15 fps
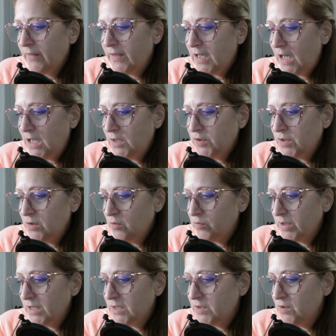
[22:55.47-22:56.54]
The ancient
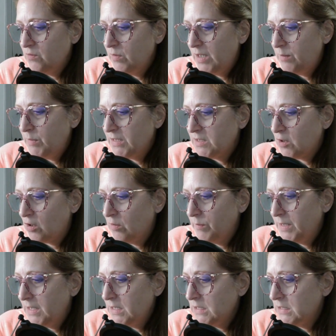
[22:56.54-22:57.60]
Greeks knew him as
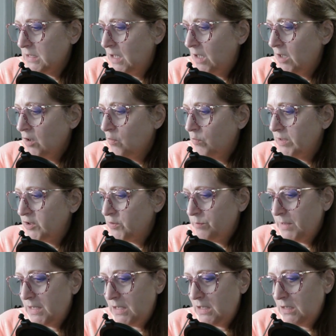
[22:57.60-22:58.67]
Hermes, which
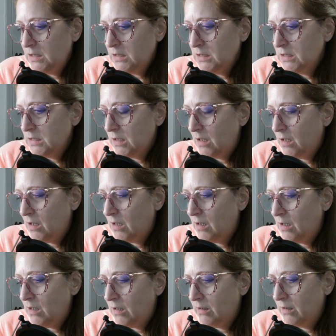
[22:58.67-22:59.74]
means
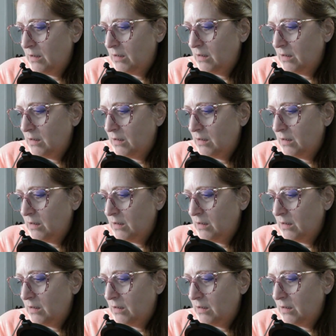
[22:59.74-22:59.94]
uh,